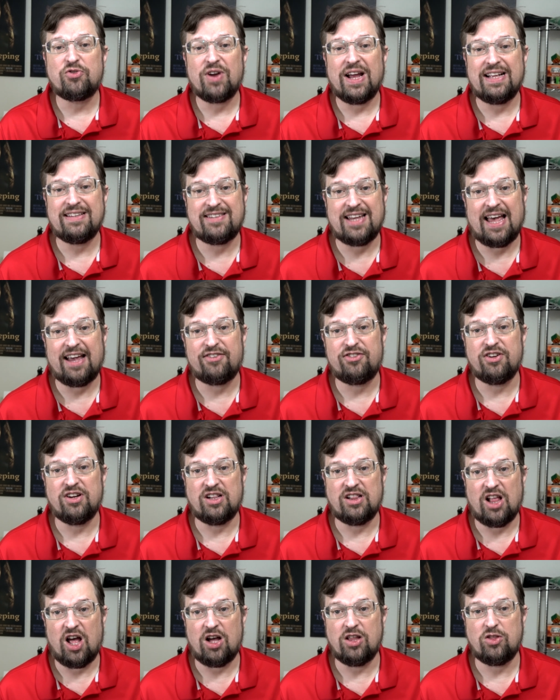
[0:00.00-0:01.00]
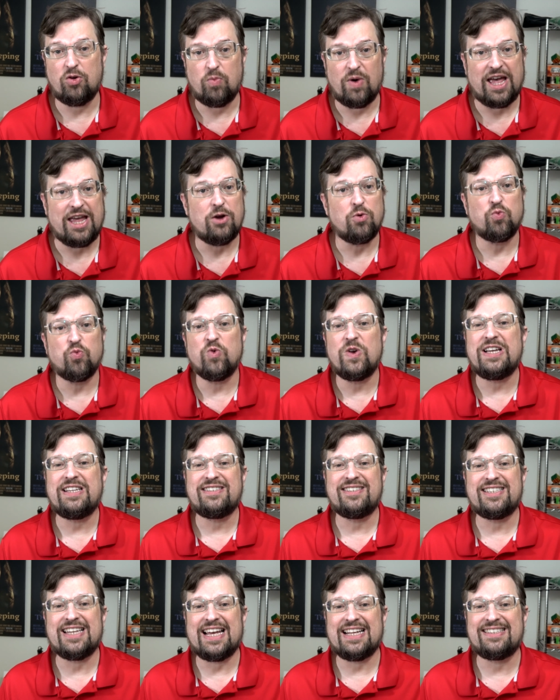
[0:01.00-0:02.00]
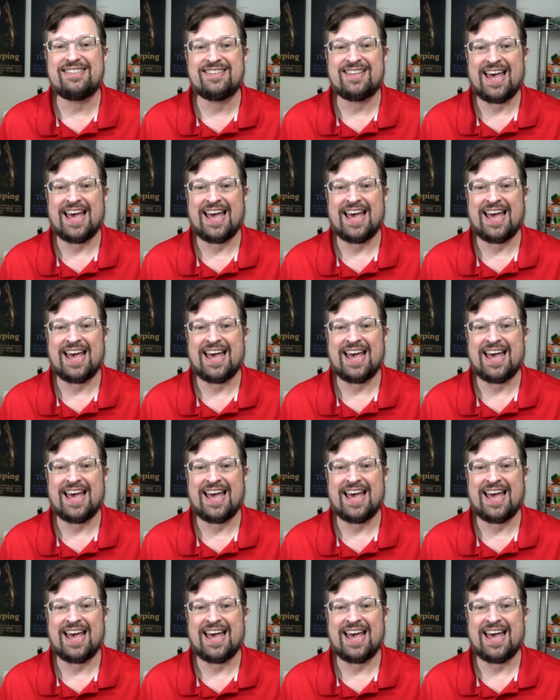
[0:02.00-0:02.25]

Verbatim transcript: transaction along the way resets